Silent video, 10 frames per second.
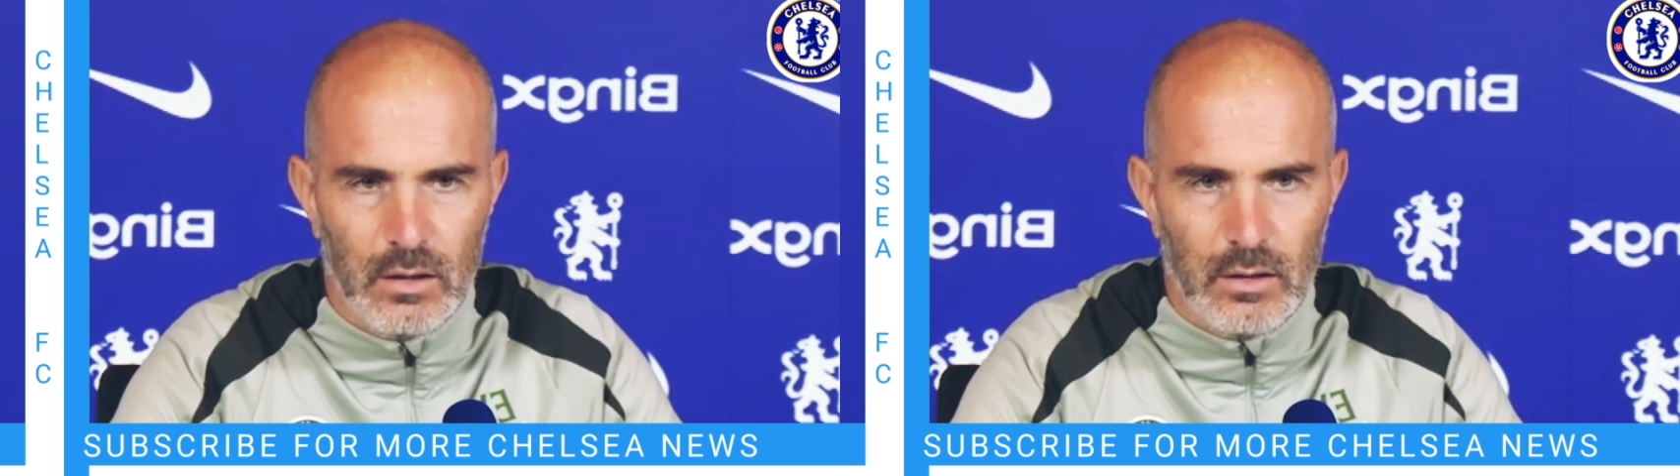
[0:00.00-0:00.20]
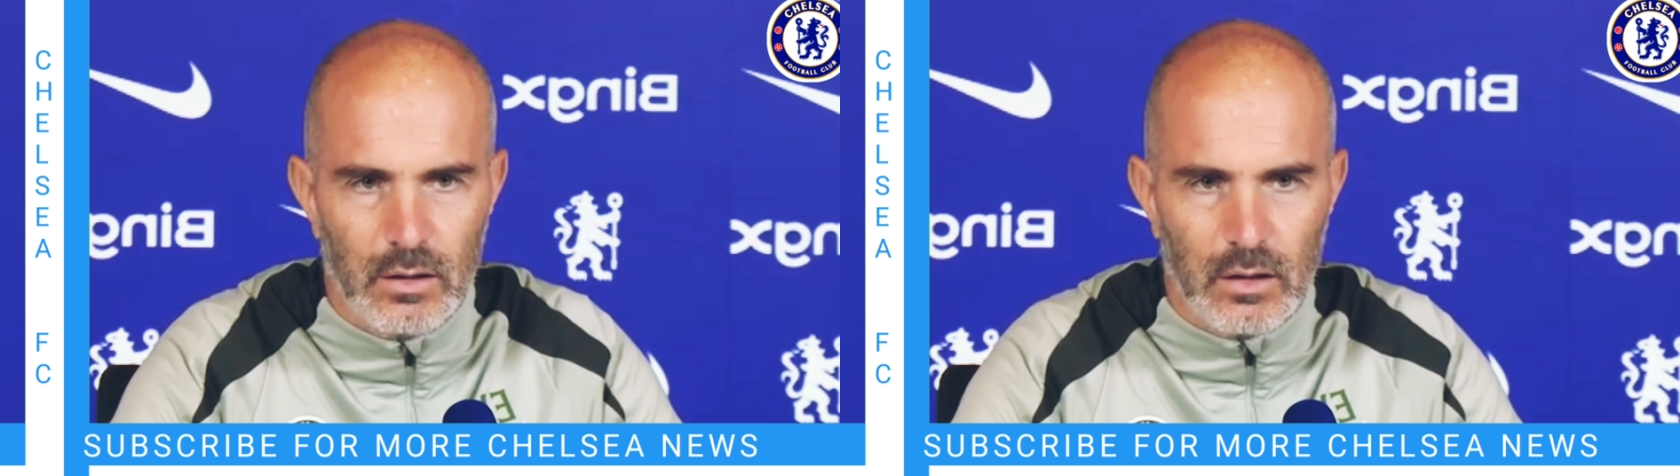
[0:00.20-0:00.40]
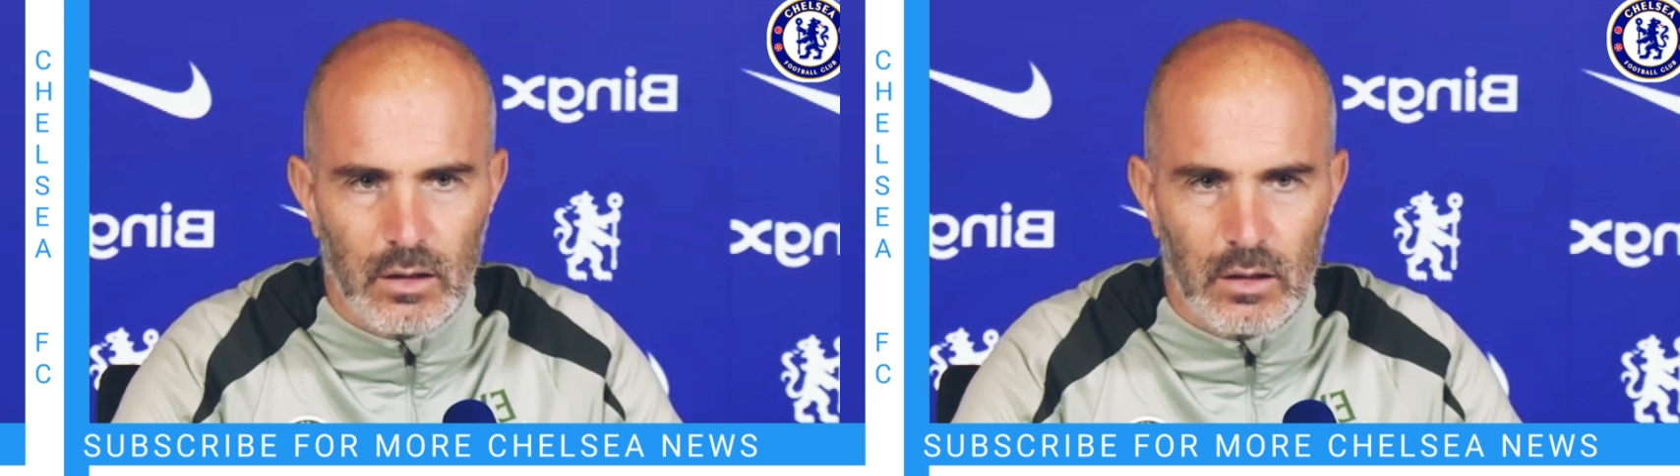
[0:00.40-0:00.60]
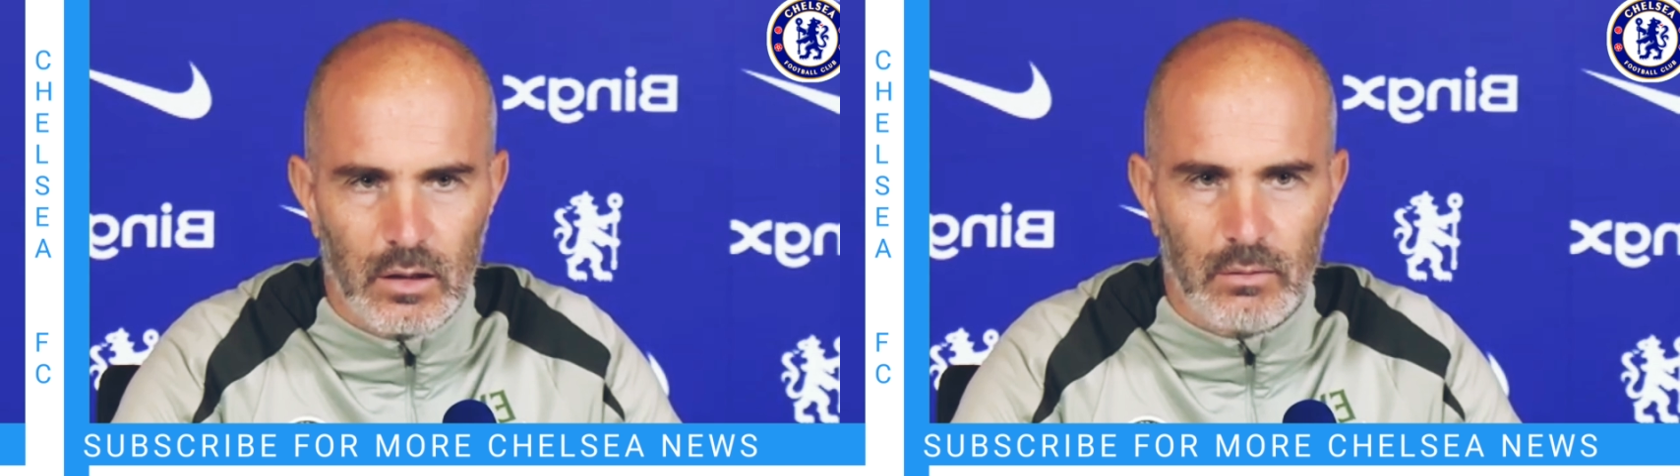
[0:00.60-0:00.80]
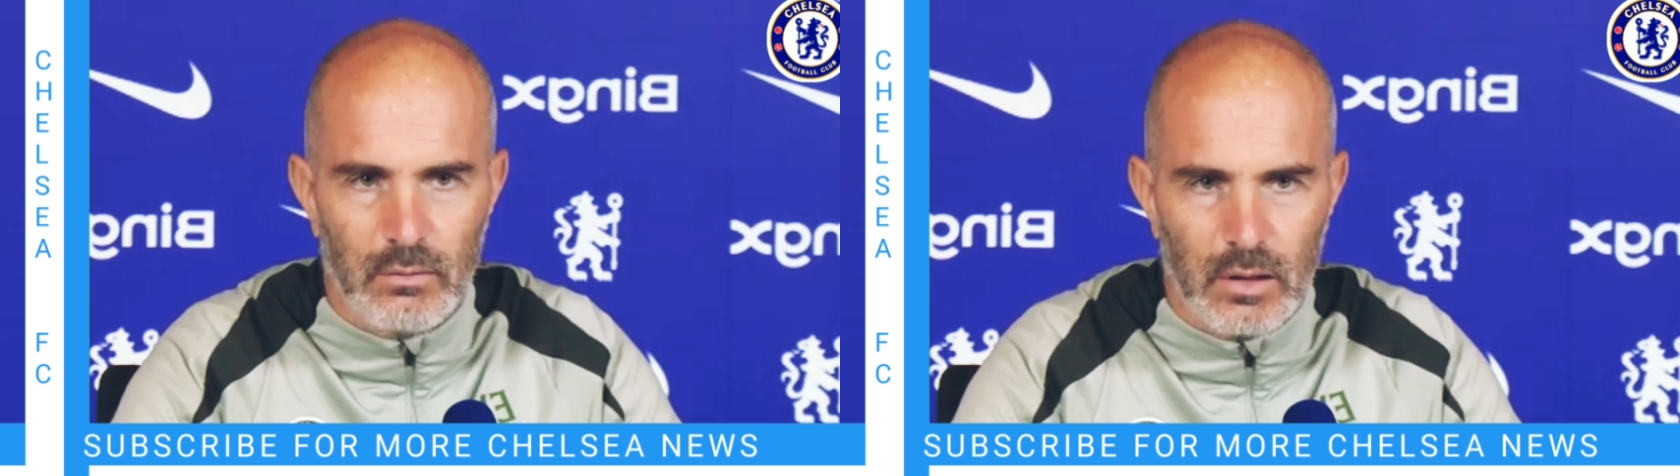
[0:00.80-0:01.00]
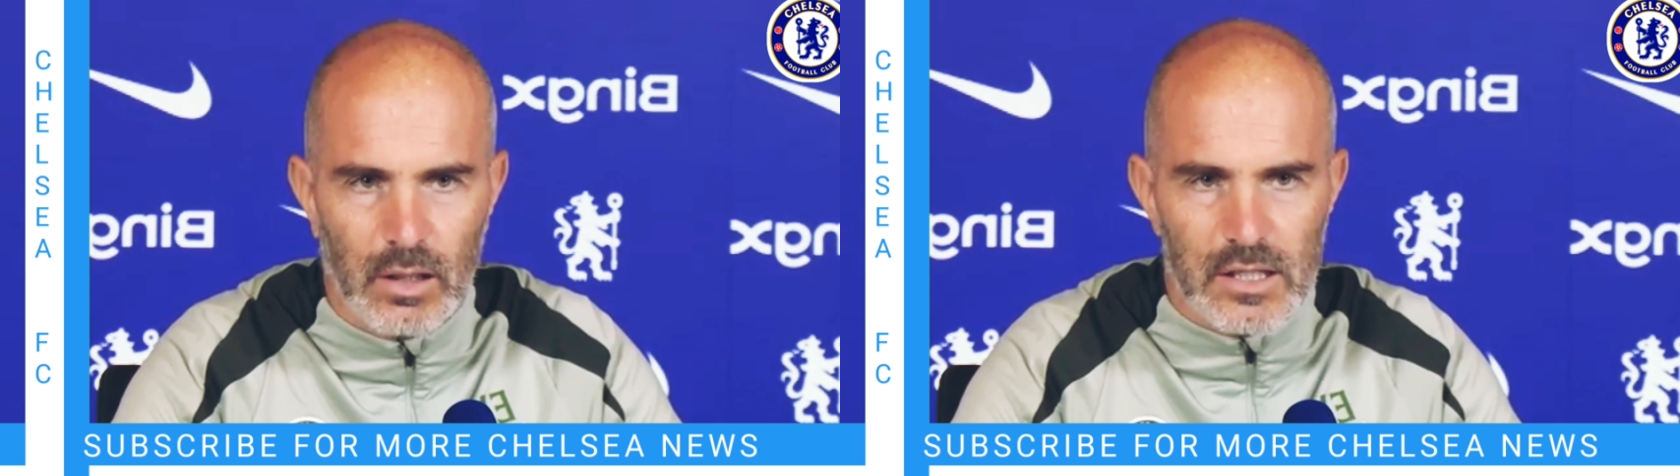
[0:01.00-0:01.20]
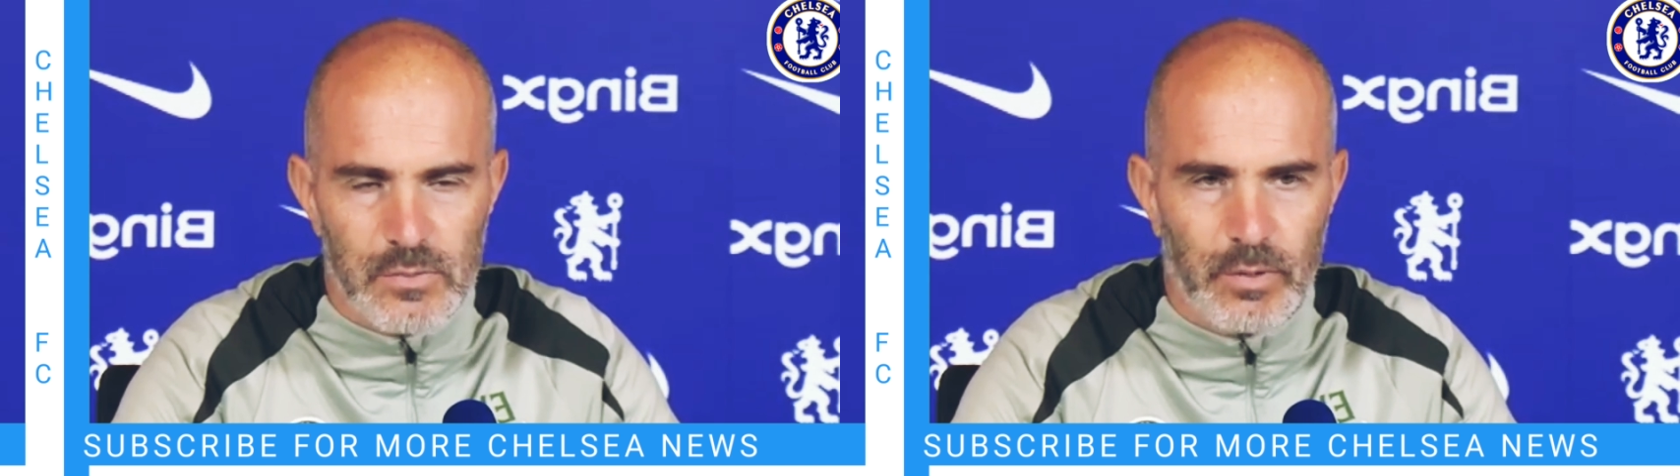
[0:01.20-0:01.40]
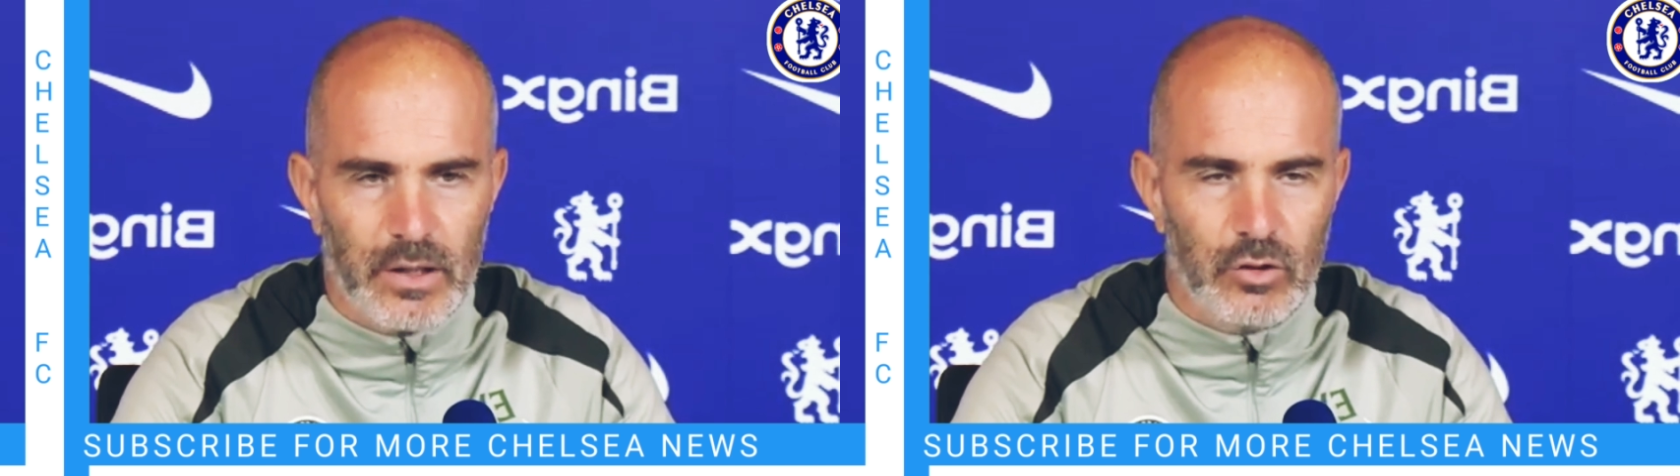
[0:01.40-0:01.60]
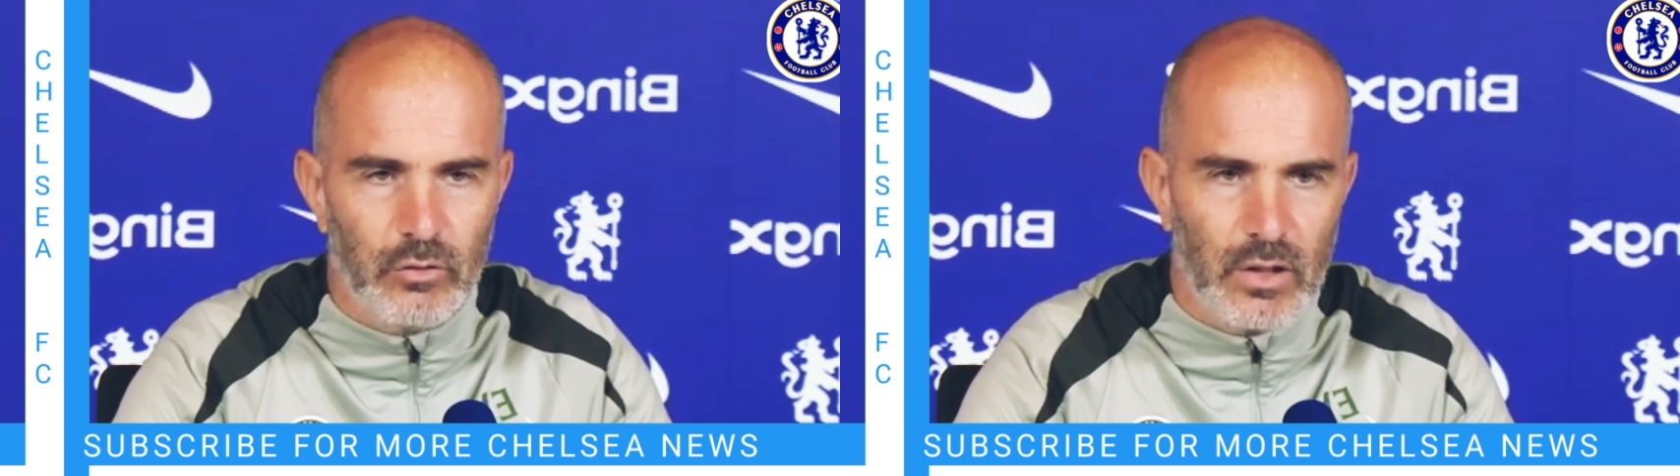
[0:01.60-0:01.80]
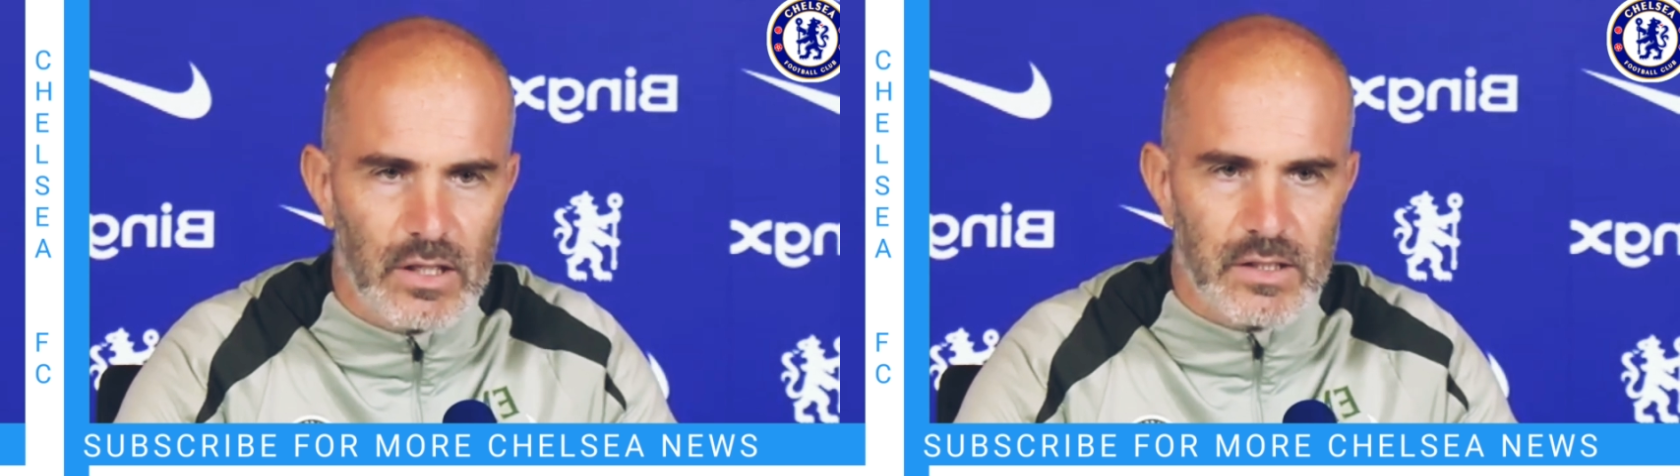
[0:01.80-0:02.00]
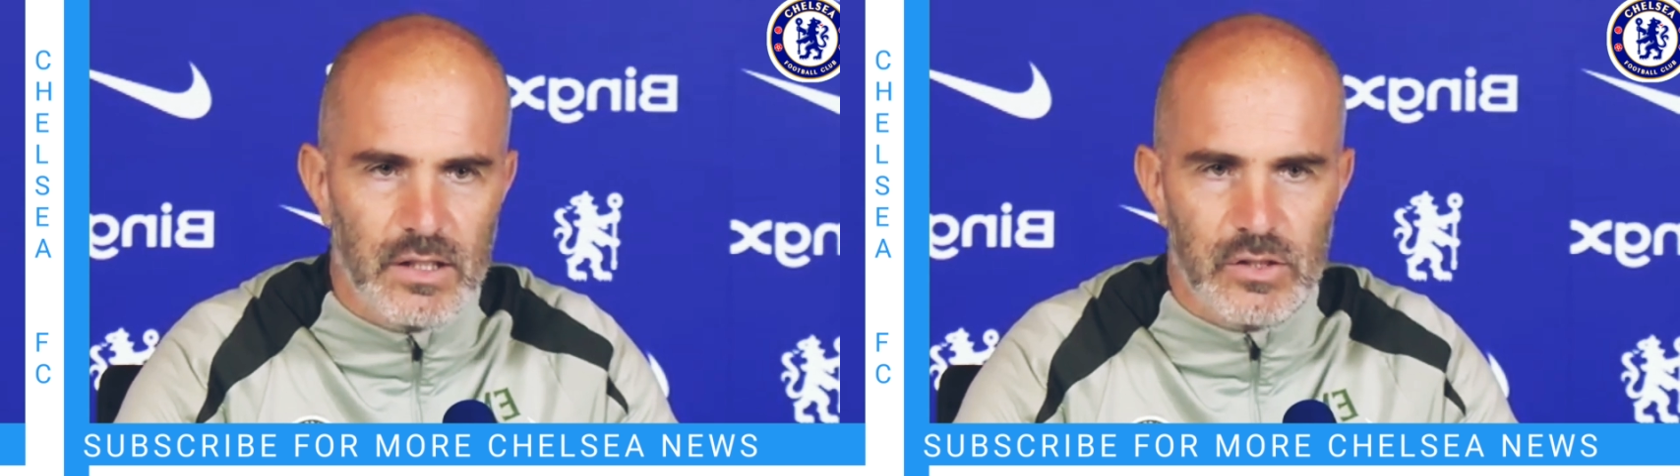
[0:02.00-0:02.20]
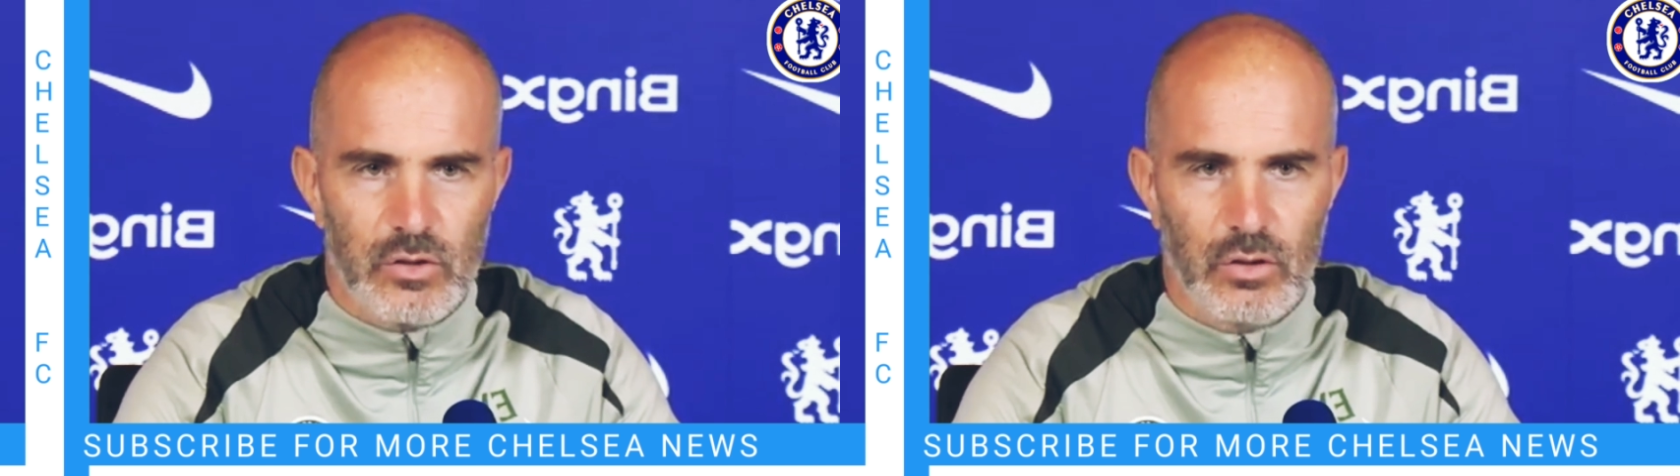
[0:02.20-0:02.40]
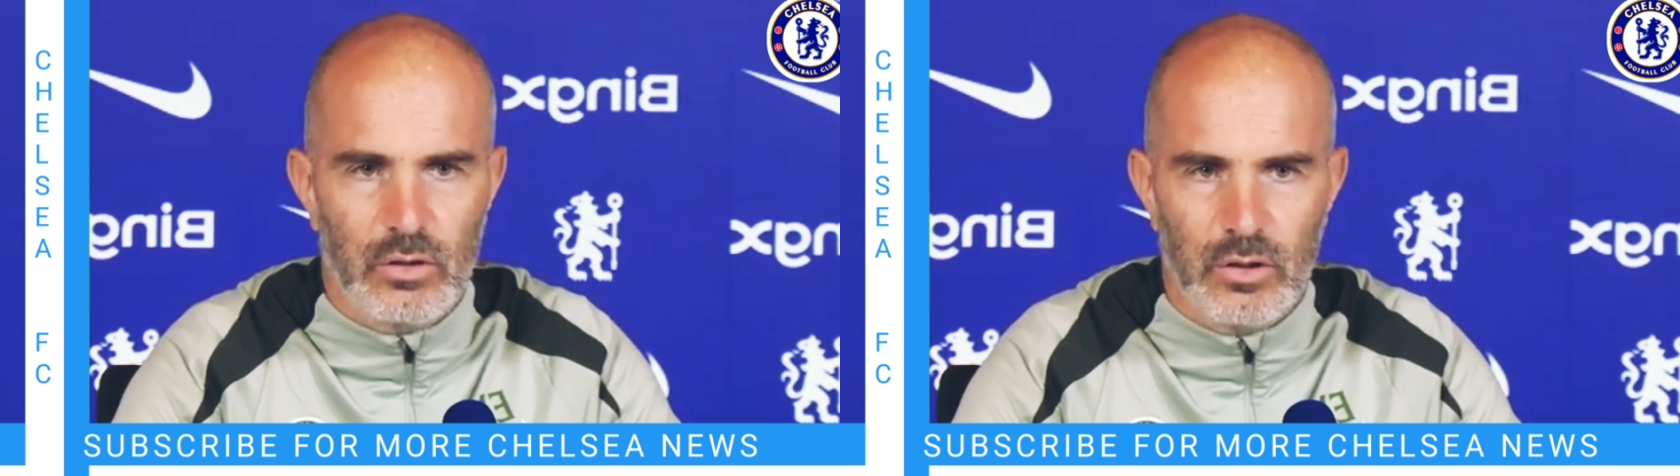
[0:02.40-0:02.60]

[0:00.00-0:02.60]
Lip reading: The last part of last season,